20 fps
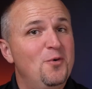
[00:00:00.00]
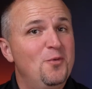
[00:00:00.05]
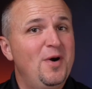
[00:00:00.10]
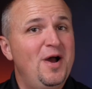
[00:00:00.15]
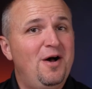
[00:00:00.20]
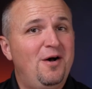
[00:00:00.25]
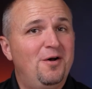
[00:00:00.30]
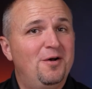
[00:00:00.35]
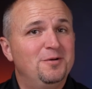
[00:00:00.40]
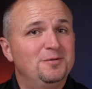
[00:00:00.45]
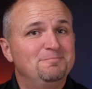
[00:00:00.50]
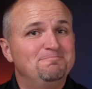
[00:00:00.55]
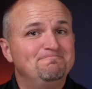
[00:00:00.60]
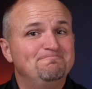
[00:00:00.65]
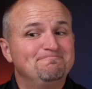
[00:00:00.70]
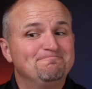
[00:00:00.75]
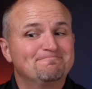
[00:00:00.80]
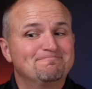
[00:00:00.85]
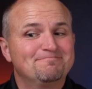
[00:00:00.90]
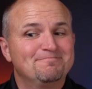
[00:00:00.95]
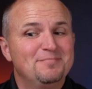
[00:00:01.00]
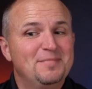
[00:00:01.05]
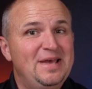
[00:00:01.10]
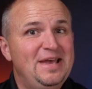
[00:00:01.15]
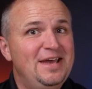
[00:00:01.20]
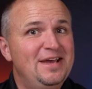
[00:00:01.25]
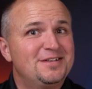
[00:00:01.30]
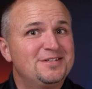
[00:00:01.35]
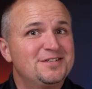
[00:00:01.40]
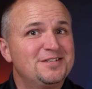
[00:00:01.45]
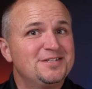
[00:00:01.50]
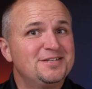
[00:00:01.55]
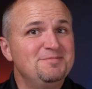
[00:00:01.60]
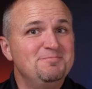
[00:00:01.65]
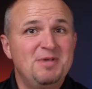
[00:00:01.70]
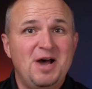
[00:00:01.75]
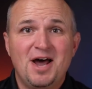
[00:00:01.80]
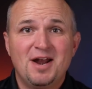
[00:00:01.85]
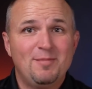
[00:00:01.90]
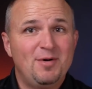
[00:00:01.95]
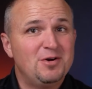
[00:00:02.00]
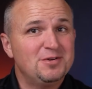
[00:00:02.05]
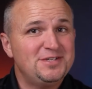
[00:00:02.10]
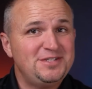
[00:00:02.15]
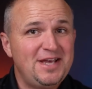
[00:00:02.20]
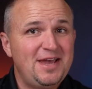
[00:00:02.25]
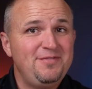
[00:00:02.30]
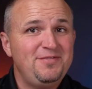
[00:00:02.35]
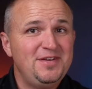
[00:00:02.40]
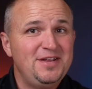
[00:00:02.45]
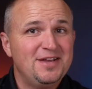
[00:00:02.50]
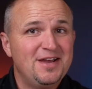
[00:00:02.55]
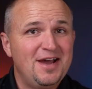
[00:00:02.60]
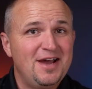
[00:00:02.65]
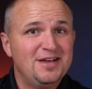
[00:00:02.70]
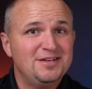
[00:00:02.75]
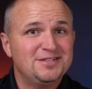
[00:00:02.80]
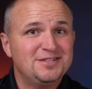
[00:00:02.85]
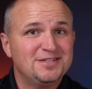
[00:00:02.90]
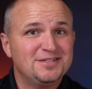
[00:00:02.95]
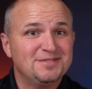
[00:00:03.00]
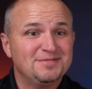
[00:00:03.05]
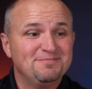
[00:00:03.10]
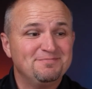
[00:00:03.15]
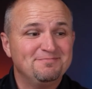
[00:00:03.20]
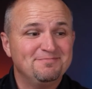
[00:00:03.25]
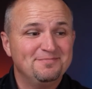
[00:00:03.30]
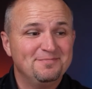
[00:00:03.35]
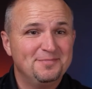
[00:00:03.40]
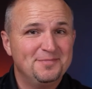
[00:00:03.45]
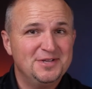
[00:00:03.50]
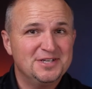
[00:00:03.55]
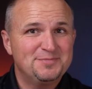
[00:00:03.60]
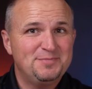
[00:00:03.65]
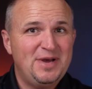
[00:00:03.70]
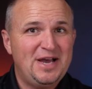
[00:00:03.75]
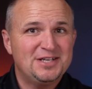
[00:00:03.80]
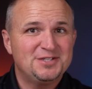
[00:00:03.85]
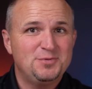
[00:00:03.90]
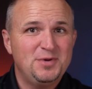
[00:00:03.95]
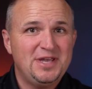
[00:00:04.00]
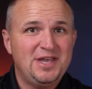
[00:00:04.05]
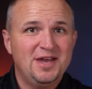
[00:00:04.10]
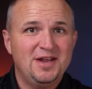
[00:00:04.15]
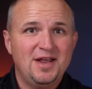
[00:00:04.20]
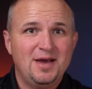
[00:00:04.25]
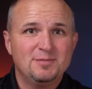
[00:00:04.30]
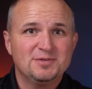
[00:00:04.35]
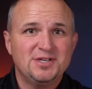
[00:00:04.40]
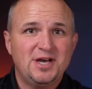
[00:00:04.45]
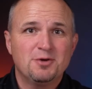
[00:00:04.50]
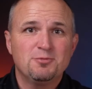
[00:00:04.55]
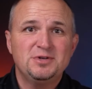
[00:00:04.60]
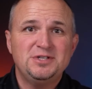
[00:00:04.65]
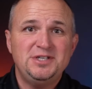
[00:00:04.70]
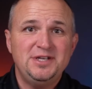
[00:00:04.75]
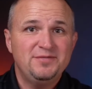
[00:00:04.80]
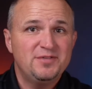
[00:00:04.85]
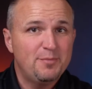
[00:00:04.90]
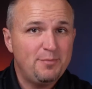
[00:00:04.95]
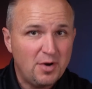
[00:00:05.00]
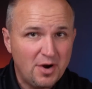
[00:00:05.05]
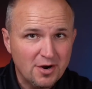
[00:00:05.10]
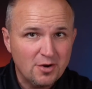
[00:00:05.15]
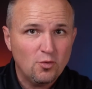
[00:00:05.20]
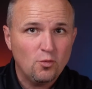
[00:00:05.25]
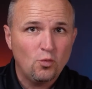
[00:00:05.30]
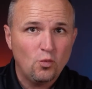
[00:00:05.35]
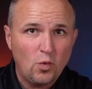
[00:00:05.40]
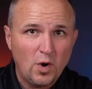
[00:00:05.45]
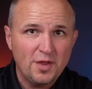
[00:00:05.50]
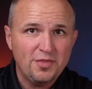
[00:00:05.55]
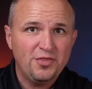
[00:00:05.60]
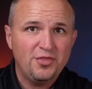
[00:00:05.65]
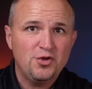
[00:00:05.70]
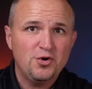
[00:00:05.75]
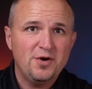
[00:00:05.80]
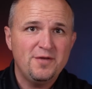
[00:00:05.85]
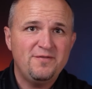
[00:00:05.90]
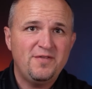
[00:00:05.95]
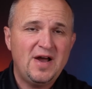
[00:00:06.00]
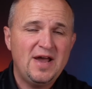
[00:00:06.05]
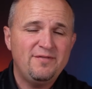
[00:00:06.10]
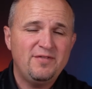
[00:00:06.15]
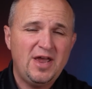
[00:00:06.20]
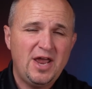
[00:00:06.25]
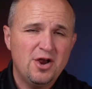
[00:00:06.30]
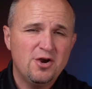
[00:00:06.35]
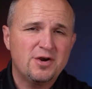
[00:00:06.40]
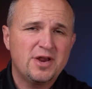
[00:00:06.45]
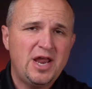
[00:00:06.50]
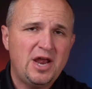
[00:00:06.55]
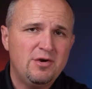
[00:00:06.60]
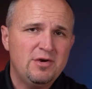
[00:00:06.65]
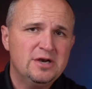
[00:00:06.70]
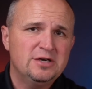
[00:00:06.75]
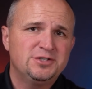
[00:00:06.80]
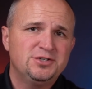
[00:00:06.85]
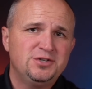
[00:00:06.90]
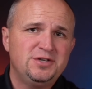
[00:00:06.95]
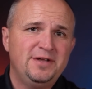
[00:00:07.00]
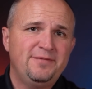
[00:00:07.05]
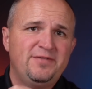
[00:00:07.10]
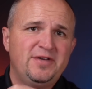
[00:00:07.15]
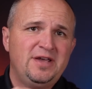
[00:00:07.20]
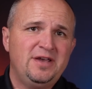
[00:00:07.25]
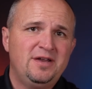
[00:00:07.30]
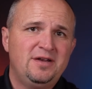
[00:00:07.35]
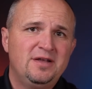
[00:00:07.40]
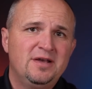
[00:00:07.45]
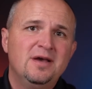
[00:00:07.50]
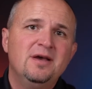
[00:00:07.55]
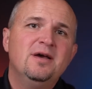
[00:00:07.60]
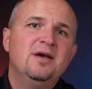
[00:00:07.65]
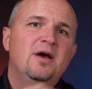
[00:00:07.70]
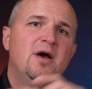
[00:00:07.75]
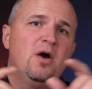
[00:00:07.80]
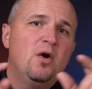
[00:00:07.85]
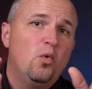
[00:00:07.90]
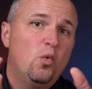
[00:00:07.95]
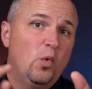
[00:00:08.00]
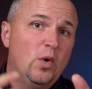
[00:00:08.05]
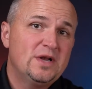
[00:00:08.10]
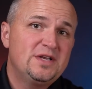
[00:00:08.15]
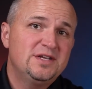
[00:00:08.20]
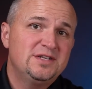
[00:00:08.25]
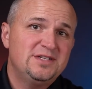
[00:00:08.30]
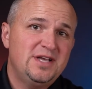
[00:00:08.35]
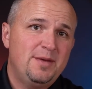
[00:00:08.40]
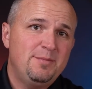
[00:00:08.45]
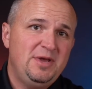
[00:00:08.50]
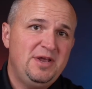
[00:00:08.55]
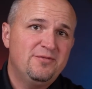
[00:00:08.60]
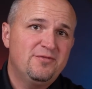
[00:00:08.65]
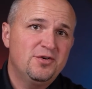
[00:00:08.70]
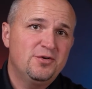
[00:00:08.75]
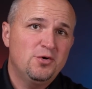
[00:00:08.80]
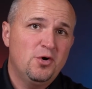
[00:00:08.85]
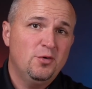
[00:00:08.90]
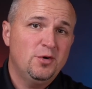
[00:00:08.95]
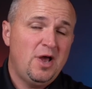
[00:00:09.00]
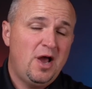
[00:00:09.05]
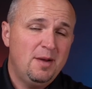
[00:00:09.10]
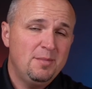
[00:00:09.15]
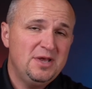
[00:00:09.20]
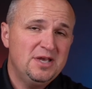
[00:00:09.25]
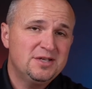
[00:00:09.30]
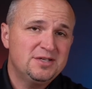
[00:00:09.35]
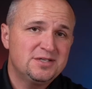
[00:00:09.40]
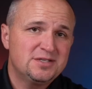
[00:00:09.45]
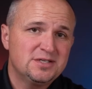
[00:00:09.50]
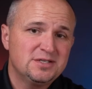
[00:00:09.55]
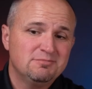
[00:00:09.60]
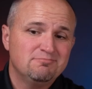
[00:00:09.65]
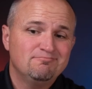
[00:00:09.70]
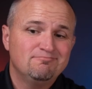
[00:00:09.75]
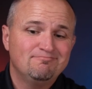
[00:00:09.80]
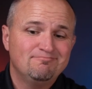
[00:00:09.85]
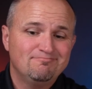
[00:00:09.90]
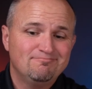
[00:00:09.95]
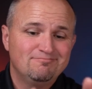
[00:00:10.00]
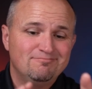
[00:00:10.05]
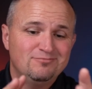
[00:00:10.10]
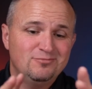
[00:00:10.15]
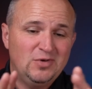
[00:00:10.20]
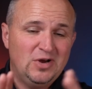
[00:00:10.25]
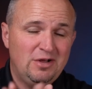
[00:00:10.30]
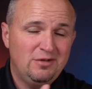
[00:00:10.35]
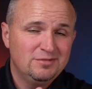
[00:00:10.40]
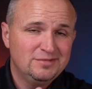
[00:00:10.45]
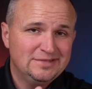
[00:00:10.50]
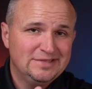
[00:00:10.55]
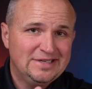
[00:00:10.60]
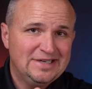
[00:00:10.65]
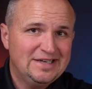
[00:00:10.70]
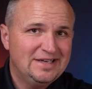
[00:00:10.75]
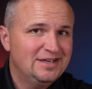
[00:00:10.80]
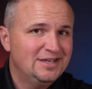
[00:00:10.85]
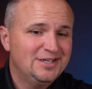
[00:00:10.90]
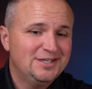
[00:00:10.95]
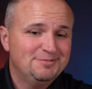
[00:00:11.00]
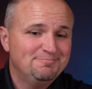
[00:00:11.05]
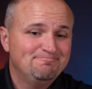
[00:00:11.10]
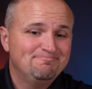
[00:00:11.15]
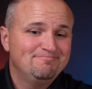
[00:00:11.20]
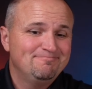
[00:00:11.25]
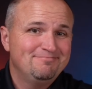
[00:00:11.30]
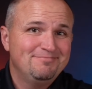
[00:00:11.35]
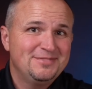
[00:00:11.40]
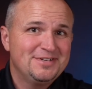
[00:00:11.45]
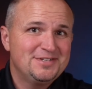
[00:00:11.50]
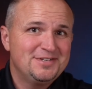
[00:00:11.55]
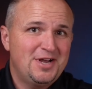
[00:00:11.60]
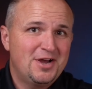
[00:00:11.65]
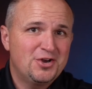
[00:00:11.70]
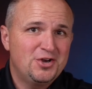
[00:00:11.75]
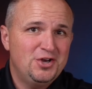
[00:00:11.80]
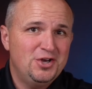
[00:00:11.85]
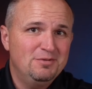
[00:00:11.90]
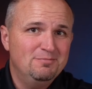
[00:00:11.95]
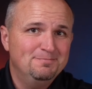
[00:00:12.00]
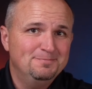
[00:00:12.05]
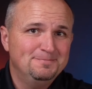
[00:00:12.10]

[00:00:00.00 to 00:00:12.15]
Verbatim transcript: Well, it's not about safety, guys. This past weekend, Amazon received a Part one thirty-five air carrier certificate. What does that mean for drone hobbyists? Well, it's not good.